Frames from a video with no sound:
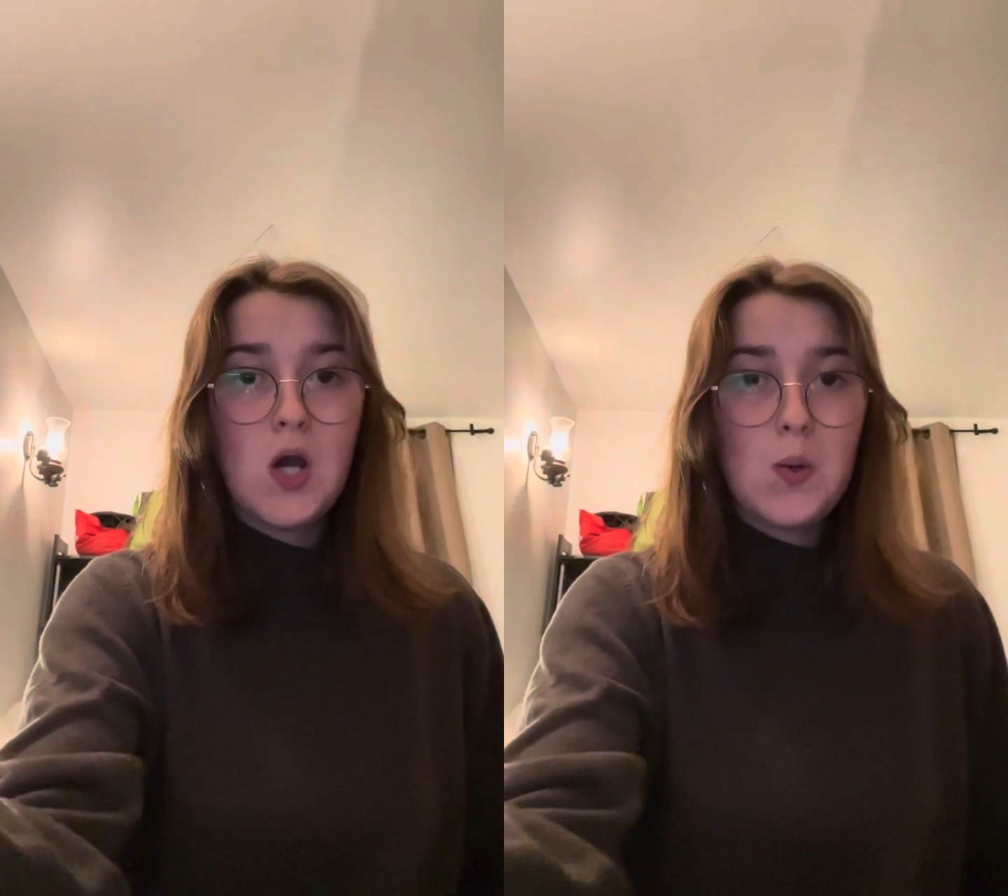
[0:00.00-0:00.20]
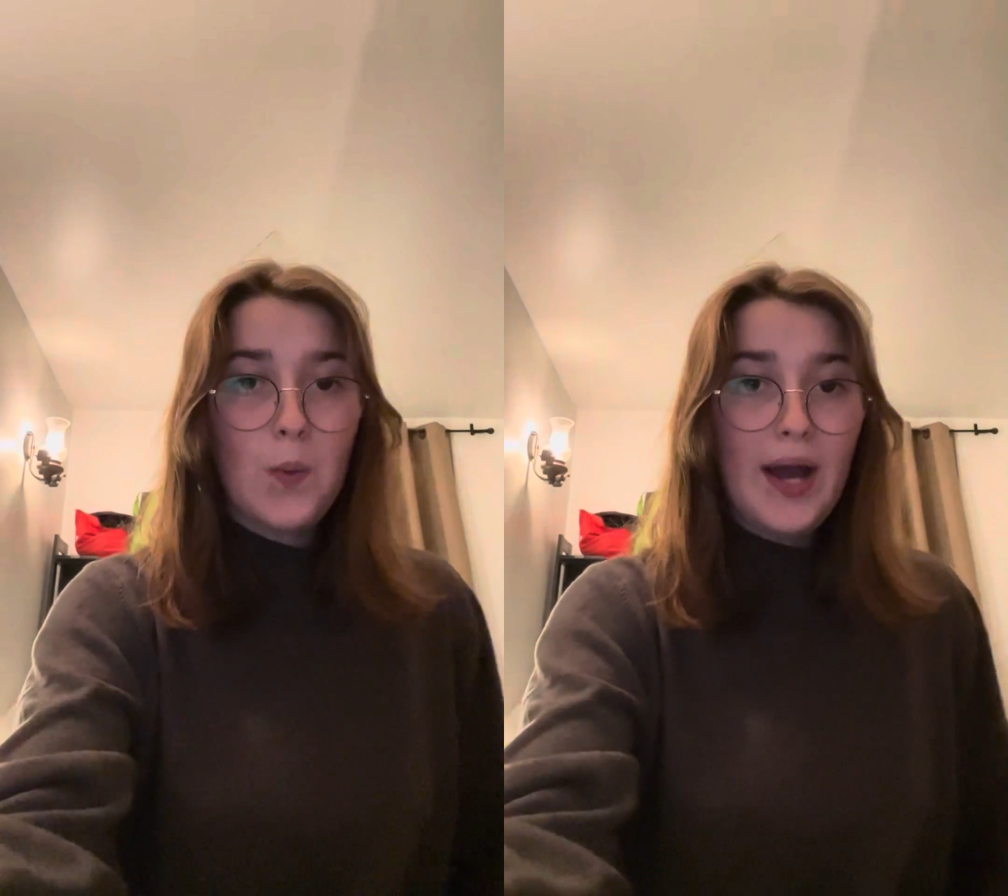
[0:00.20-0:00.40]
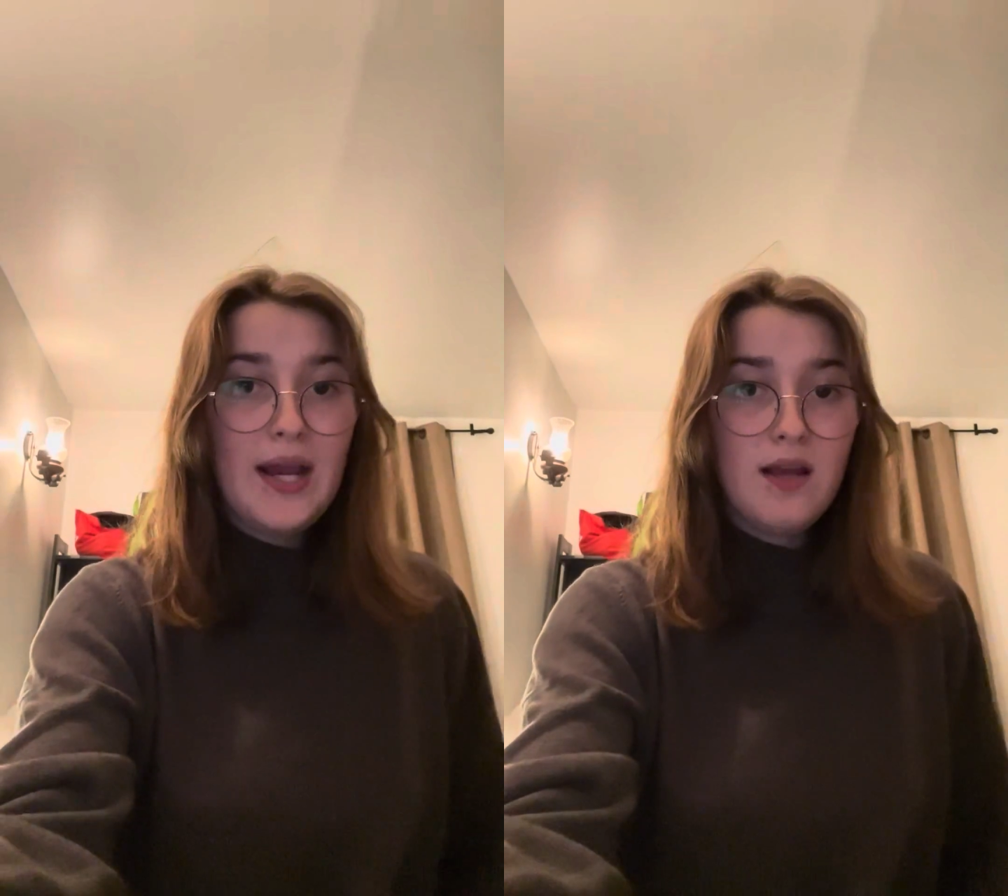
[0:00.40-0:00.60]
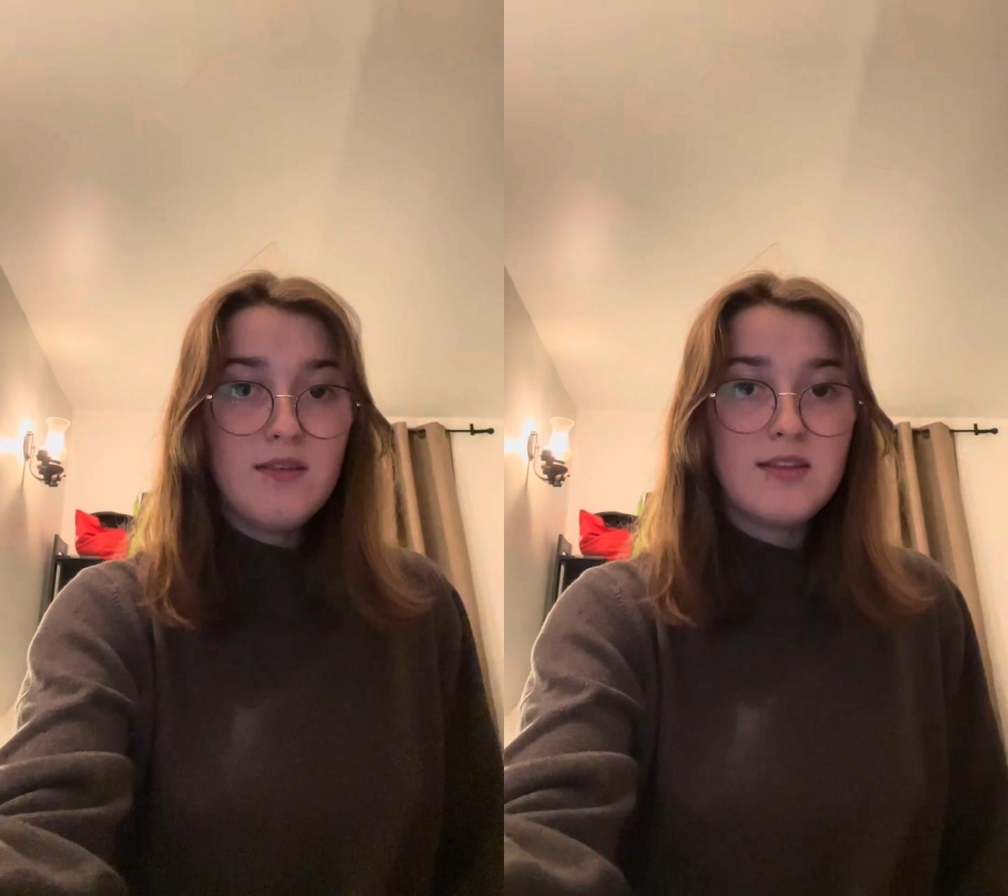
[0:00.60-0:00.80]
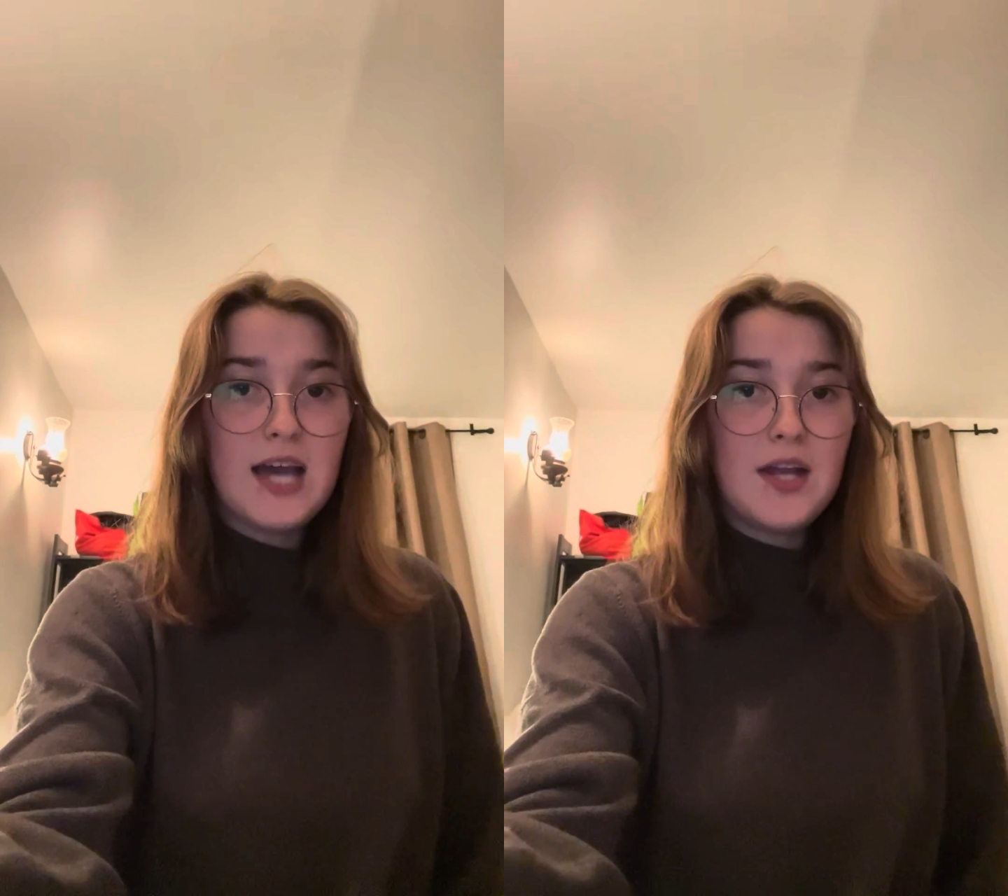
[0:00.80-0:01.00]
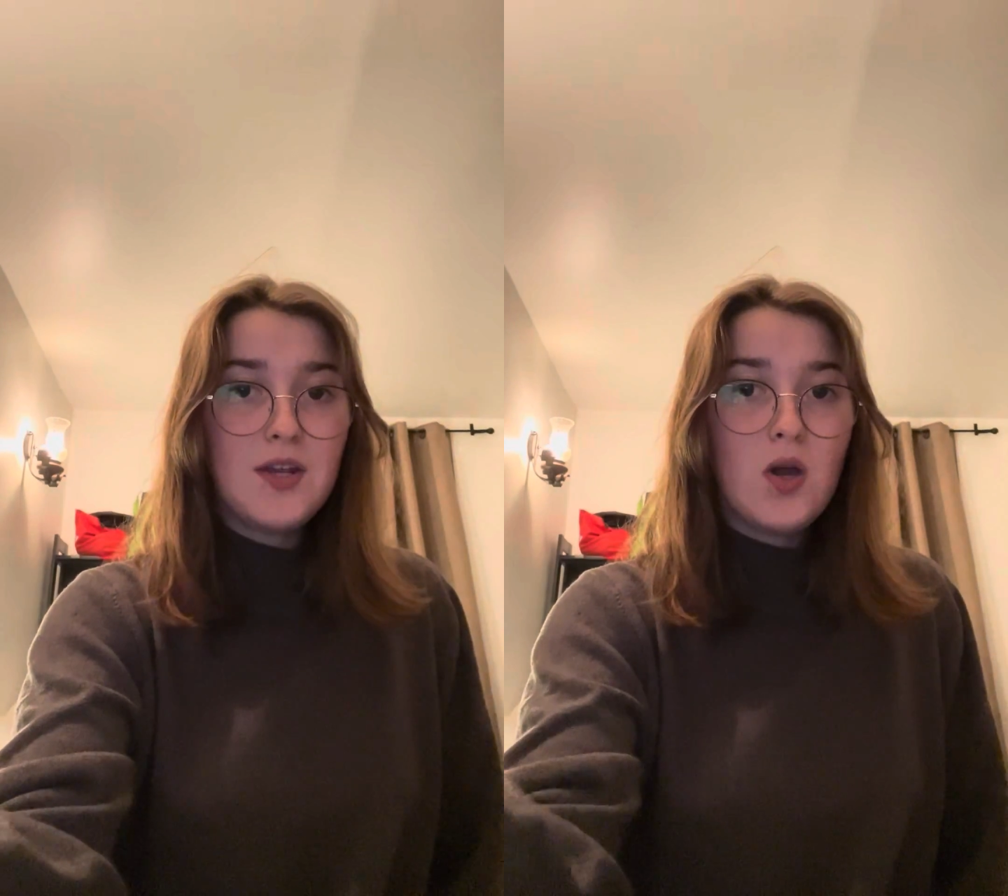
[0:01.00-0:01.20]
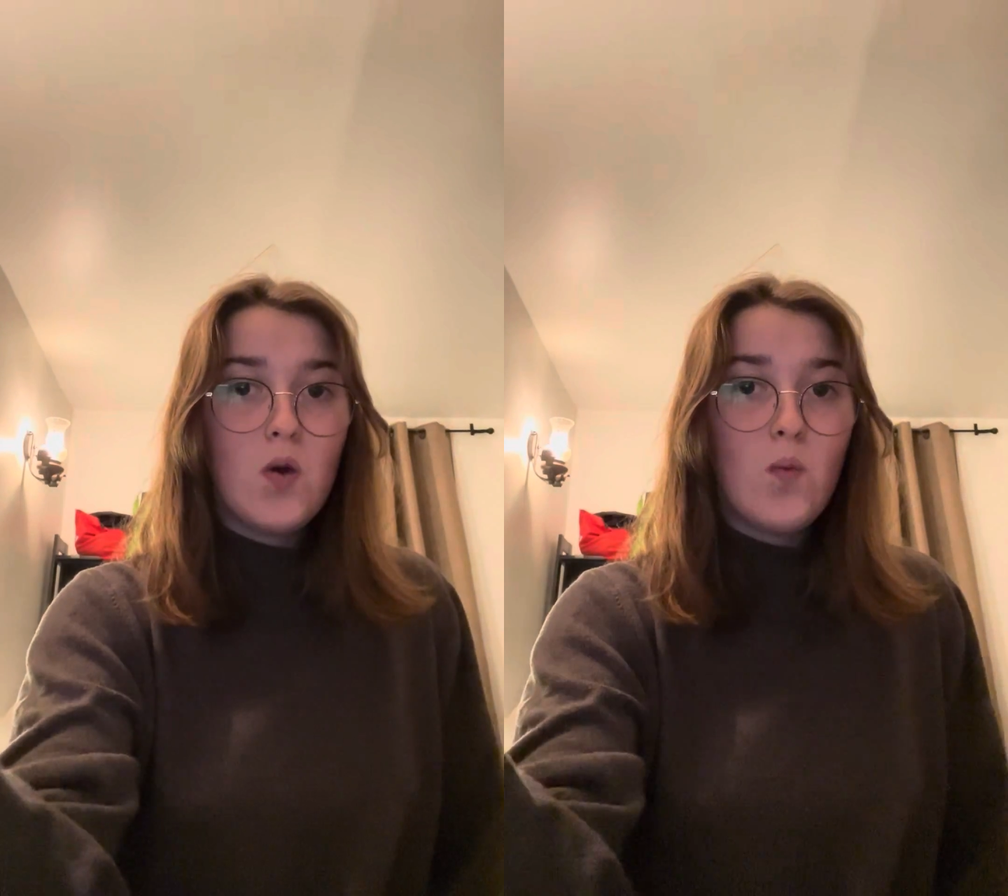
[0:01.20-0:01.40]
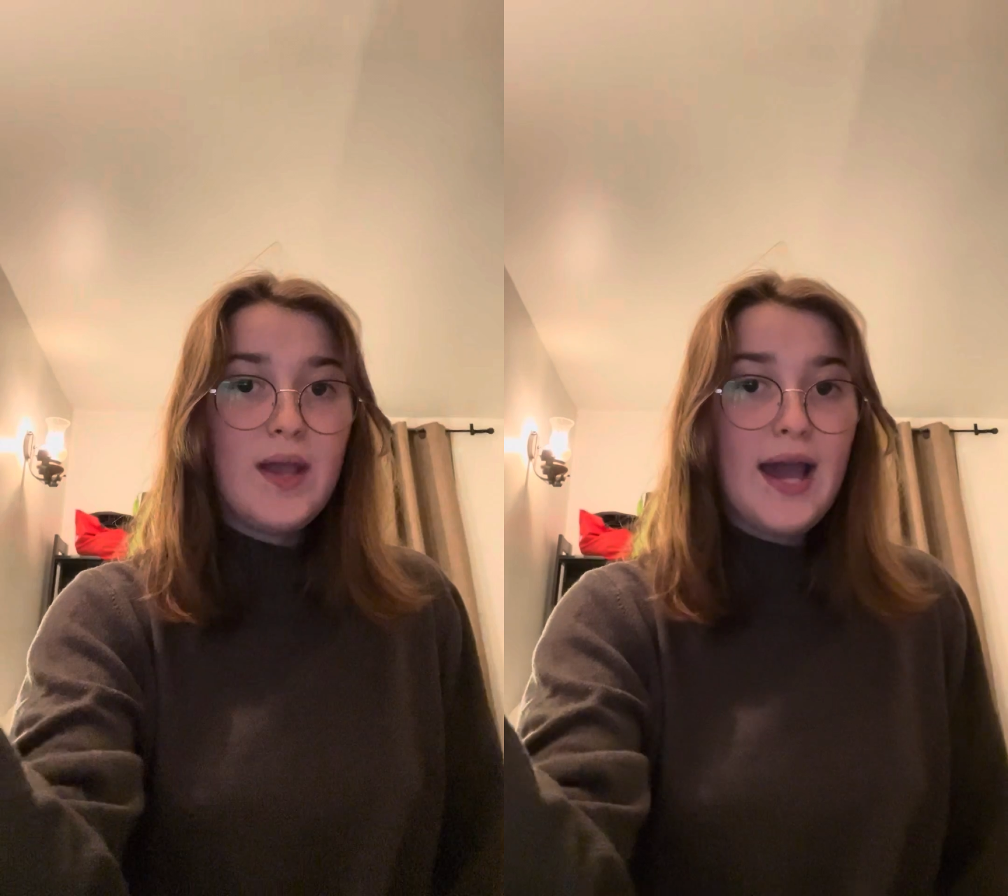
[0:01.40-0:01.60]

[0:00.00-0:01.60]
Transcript: Why is that? We